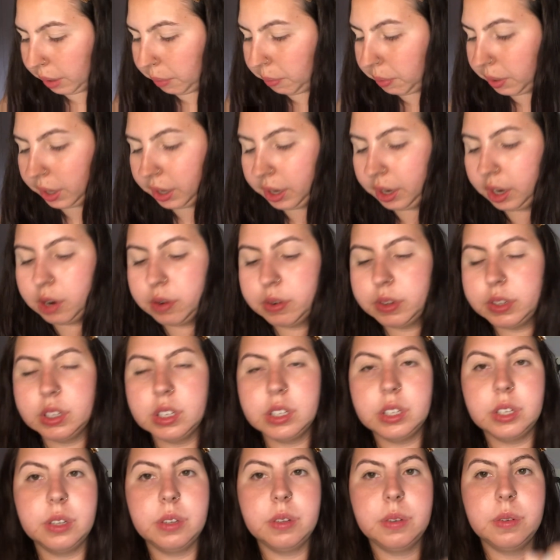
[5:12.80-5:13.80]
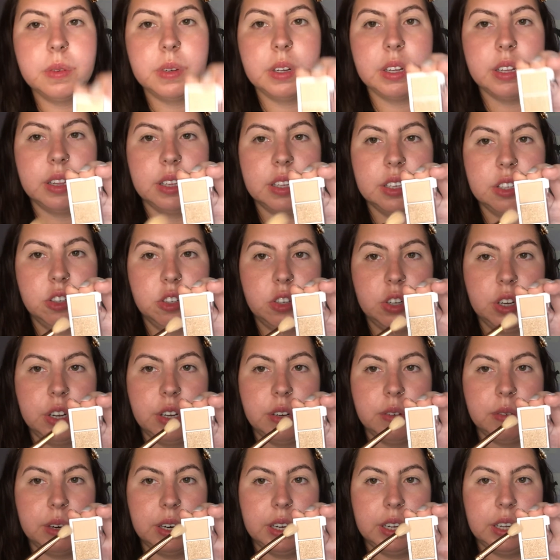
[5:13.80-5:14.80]
we're gonna go into this
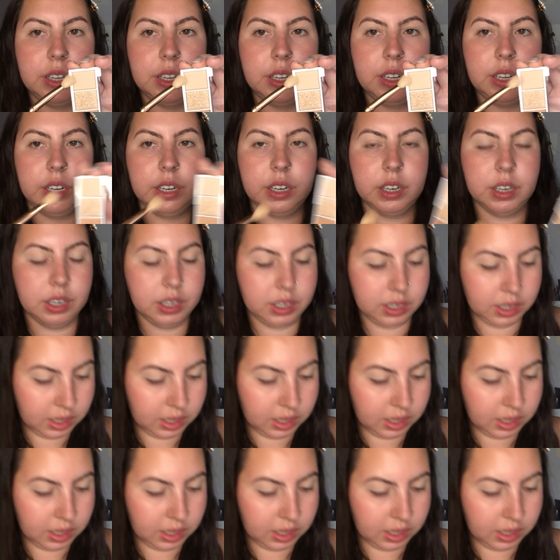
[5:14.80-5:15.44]
shade right here.